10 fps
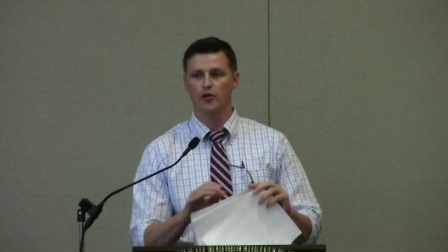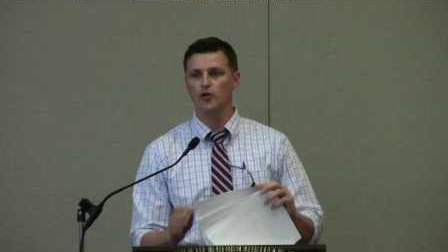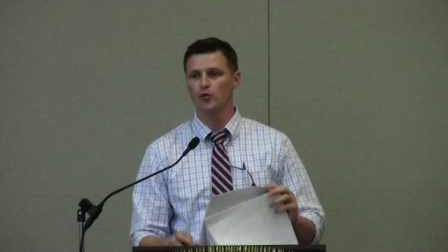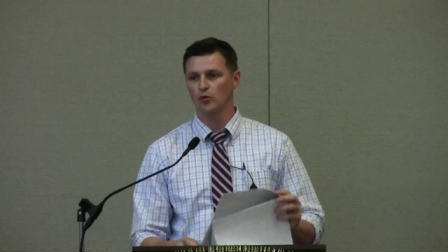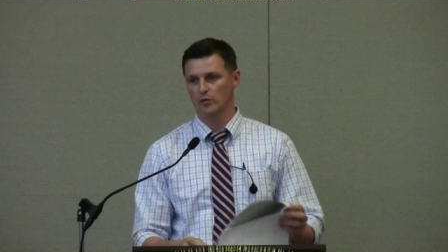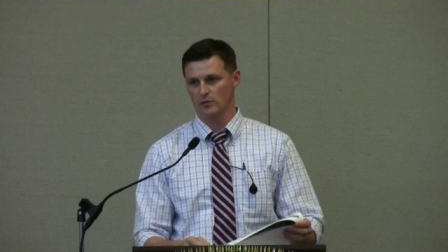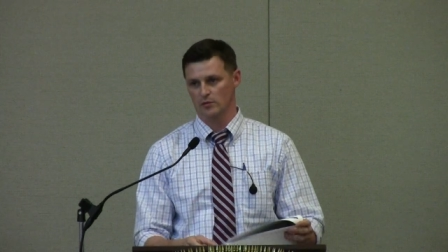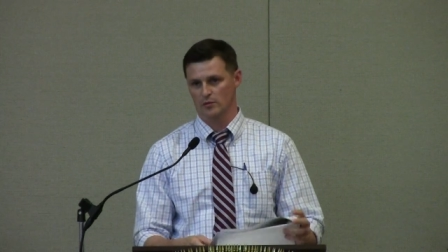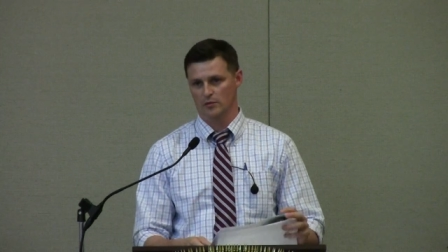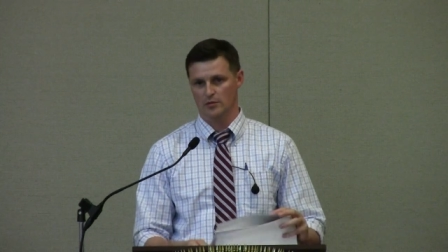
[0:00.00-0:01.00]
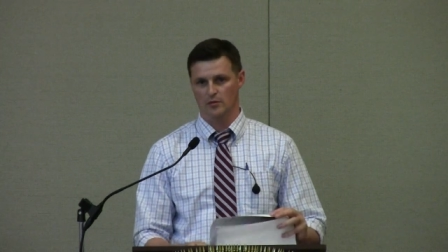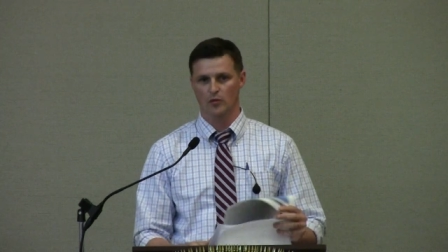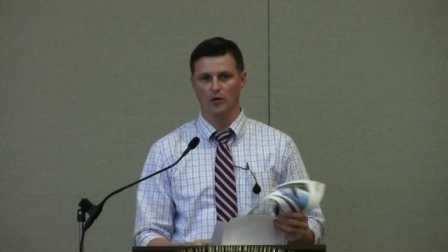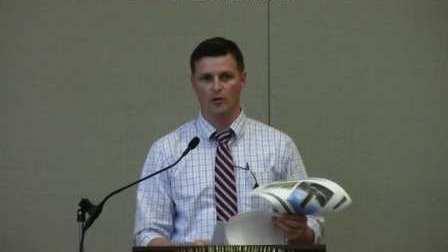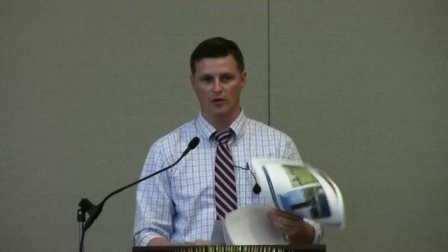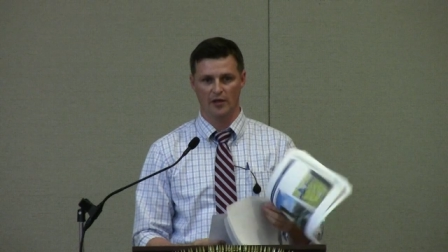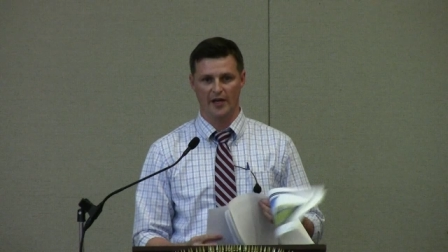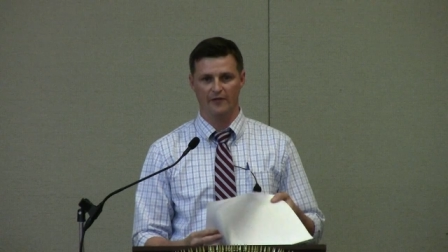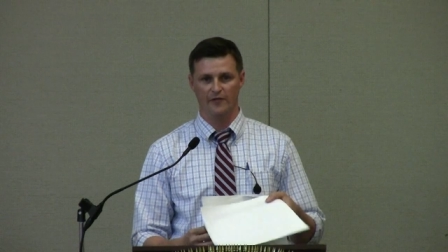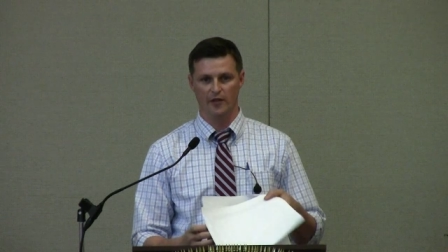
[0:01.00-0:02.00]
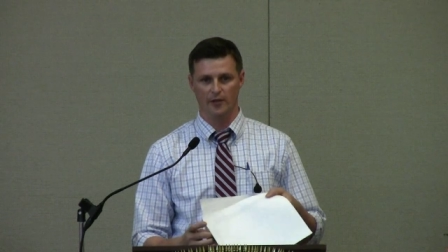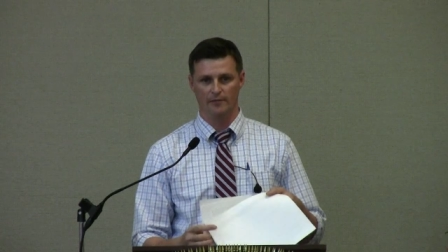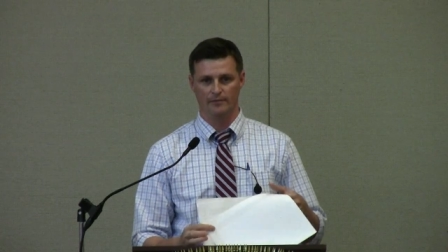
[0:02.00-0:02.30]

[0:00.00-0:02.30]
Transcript: you will own a landfill.